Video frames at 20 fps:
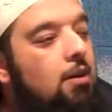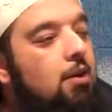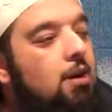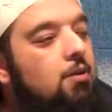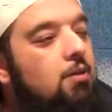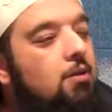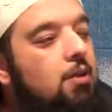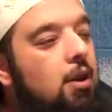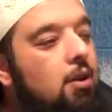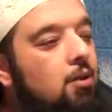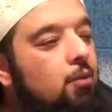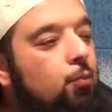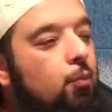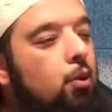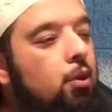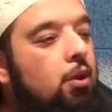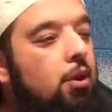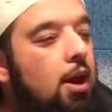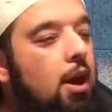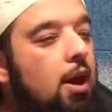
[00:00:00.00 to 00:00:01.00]
does this
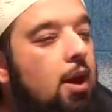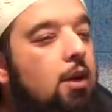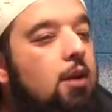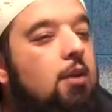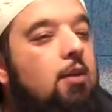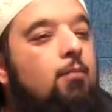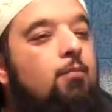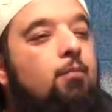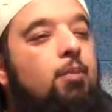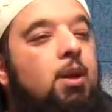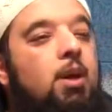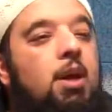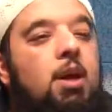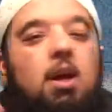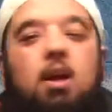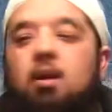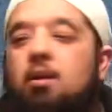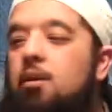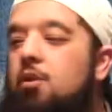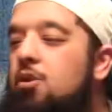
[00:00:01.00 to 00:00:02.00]
put a
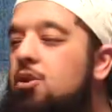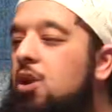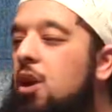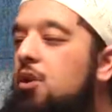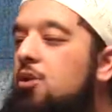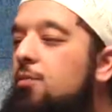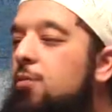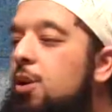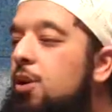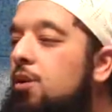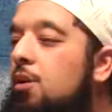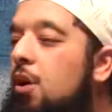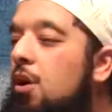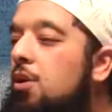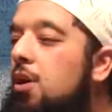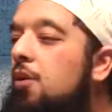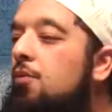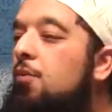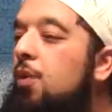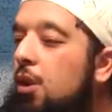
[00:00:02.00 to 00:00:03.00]
complete judgment
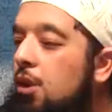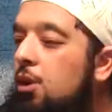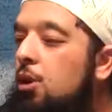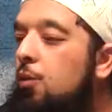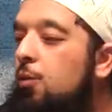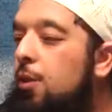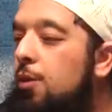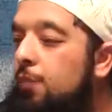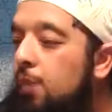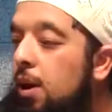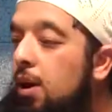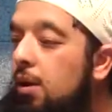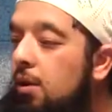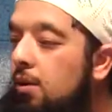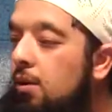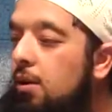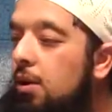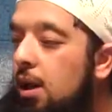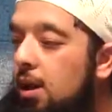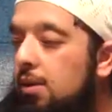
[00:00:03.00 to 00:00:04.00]
on a real human being?